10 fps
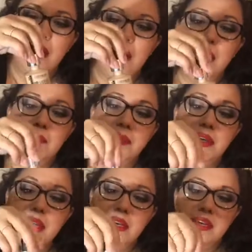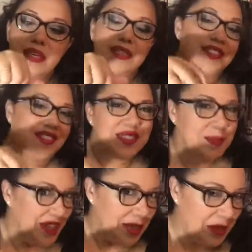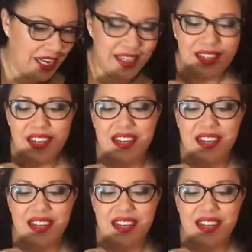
It doesn't smell like paint.